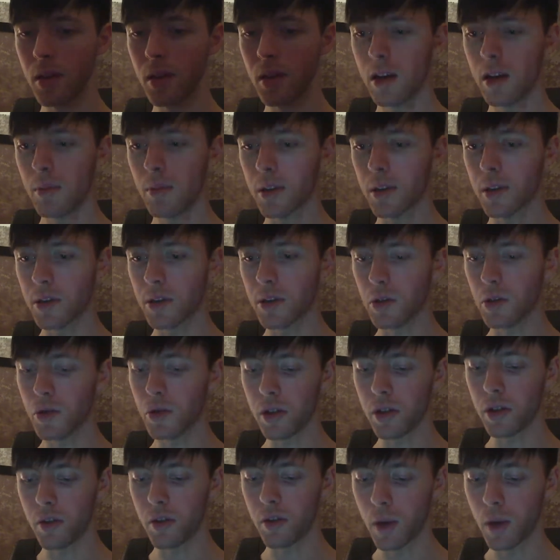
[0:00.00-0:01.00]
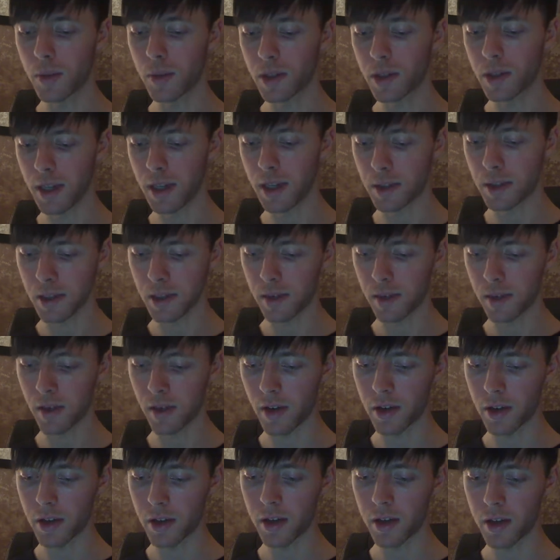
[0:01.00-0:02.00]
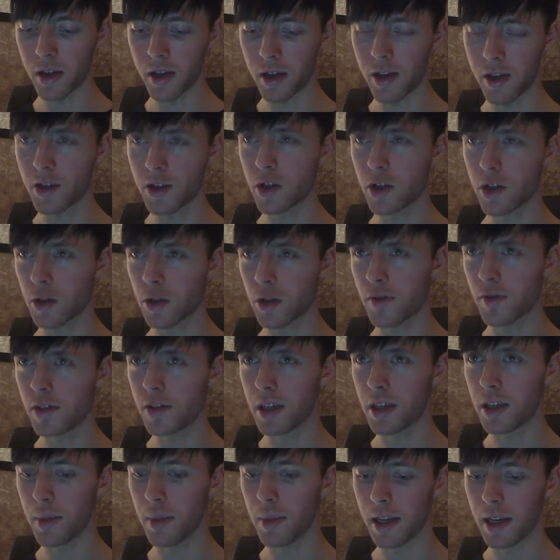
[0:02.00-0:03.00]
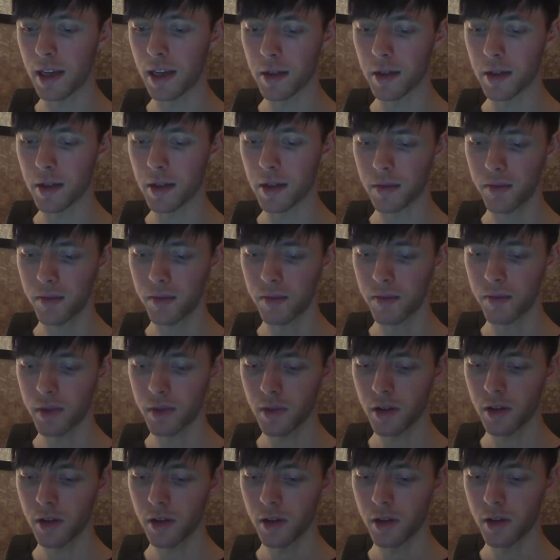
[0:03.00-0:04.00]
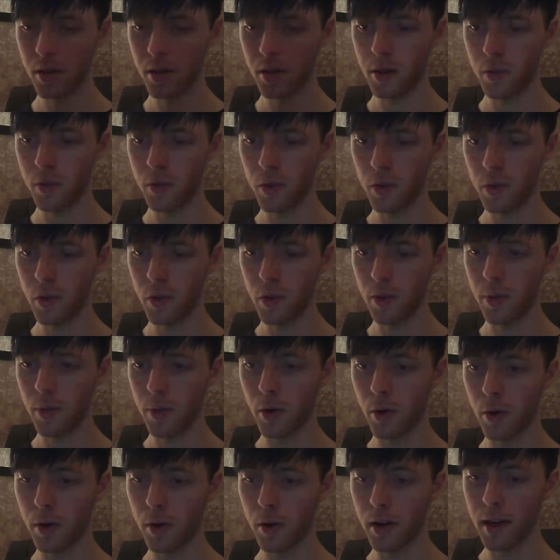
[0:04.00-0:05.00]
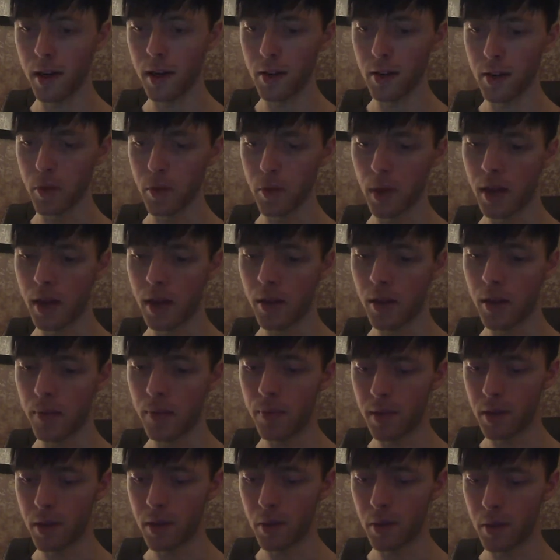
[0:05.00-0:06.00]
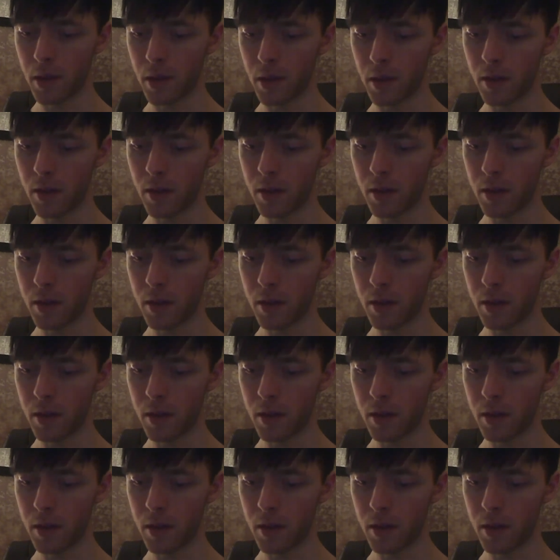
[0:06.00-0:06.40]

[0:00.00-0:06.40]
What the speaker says: Because usually the websites give us surfacey meanings, which are important as well as we